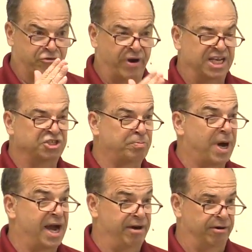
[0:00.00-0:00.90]

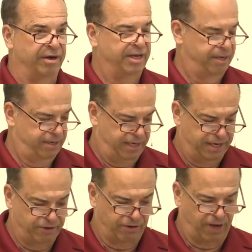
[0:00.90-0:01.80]
transpired
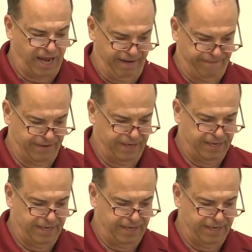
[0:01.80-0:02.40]
in her life.